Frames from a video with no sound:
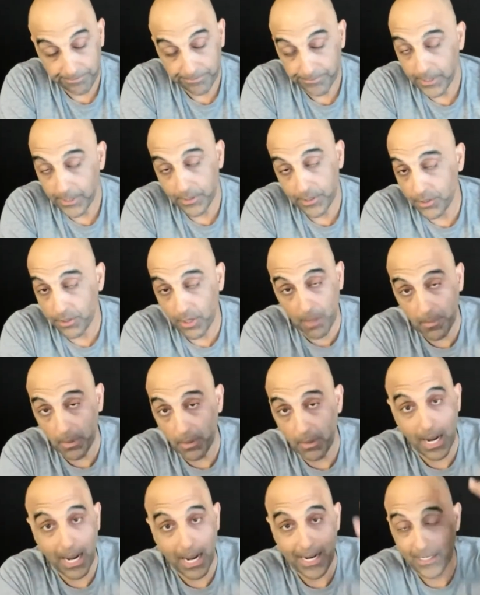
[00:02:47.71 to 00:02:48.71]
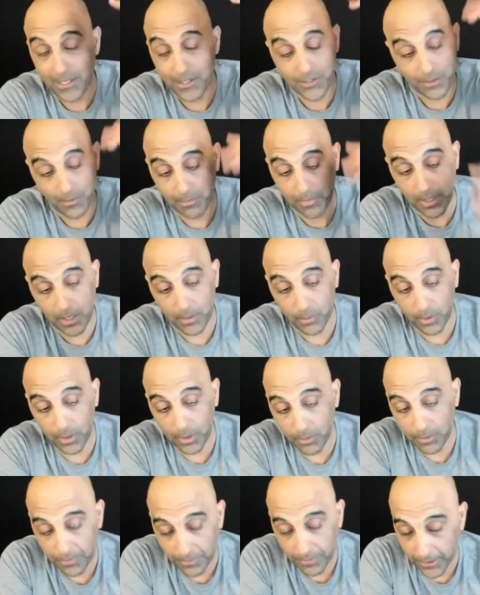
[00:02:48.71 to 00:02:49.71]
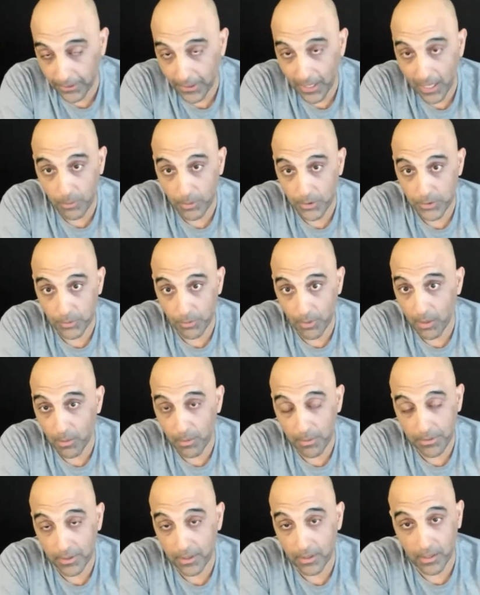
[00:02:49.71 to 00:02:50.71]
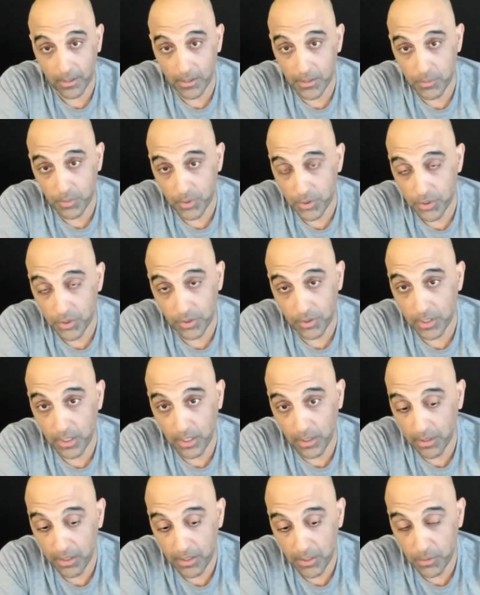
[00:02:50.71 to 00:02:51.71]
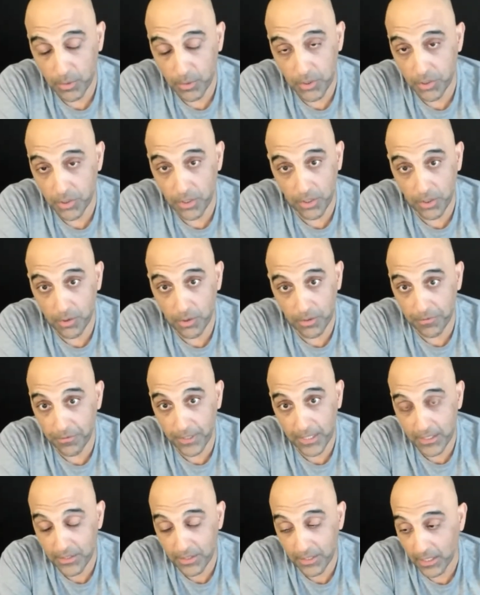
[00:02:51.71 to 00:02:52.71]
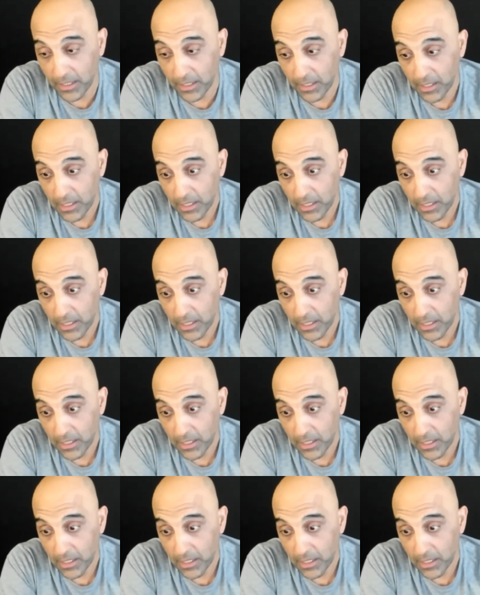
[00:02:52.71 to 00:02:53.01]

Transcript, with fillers: here's your mri here's your blood work we figured out what's wrong with you here's what you you know here's what you do to fix it